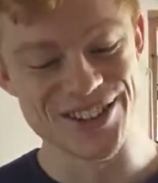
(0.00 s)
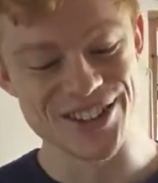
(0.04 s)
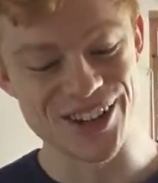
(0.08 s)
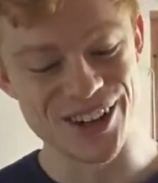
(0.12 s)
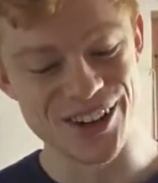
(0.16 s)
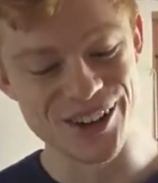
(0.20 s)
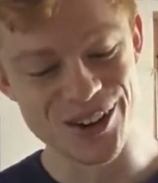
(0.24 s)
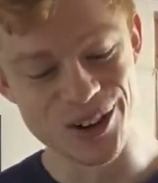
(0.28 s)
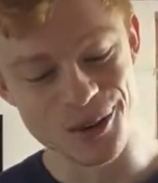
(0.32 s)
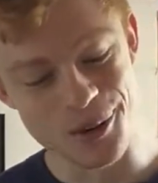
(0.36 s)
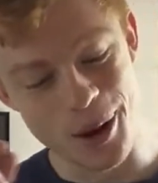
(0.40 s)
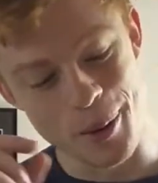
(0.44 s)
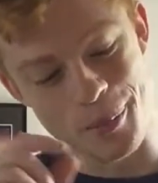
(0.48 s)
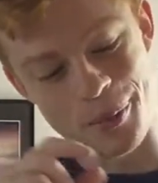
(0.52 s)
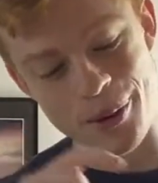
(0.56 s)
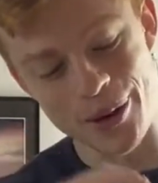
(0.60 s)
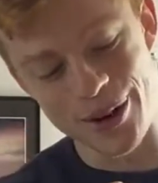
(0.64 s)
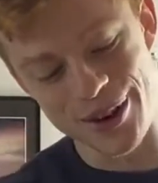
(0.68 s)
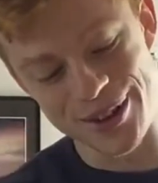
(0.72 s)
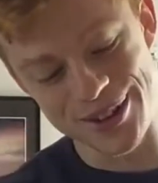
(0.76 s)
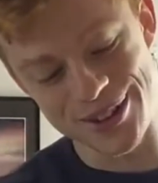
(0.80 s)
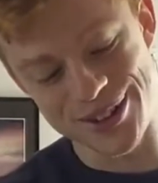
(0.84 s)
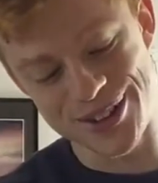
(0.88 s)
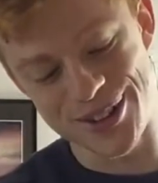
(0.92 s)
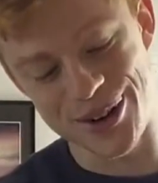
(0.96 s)
So normally
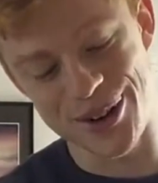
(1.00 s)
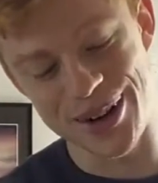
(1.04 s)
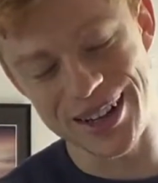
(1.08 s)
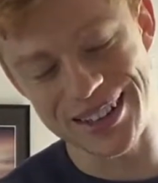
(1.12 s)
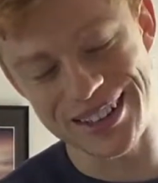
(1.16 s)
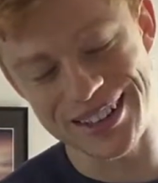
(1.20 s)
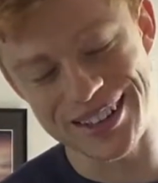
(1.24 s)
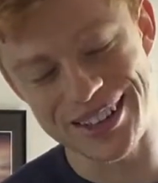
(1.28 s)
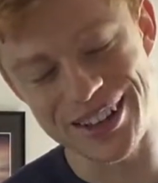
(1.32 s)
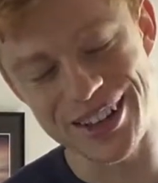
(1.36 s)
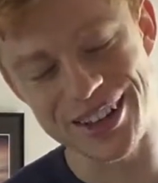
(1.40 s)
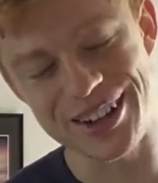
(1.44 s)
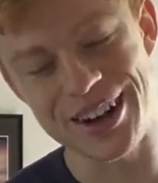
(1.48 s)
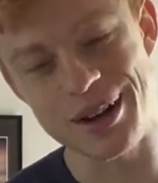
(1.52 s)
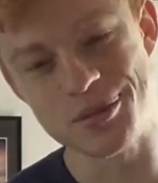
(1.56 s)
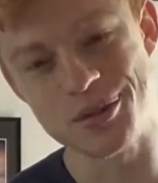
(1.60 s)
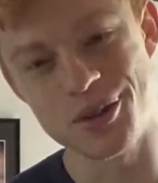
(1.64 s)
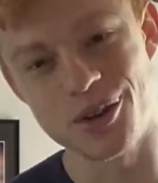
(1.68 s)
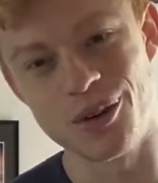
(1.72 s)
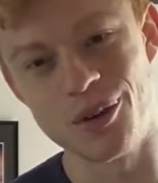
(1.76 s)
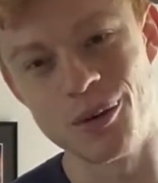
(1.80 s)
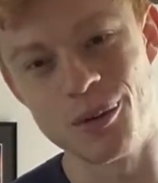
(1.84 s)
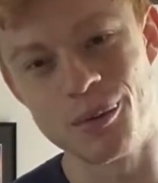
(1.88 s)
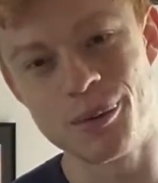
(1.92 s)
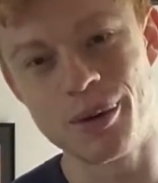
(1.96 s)
I'll put 20 to 30 grams
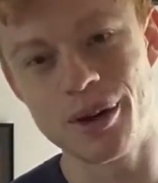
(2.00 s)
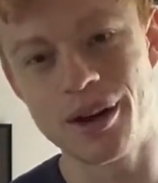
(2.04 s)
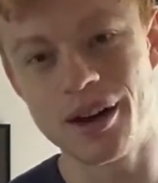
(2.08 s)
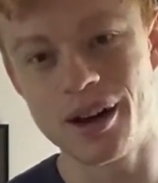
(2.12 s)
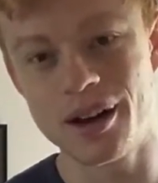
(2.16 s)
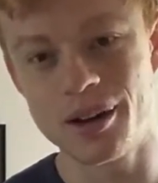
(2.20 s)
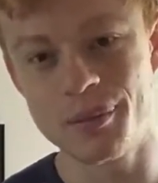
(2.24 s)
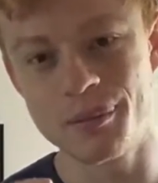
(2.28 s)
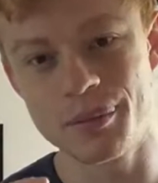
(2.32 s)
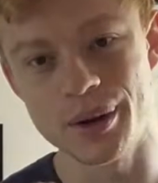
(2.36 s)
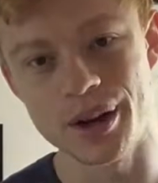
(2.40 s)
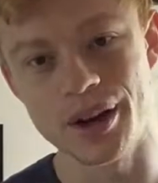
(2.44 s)
of almond butter,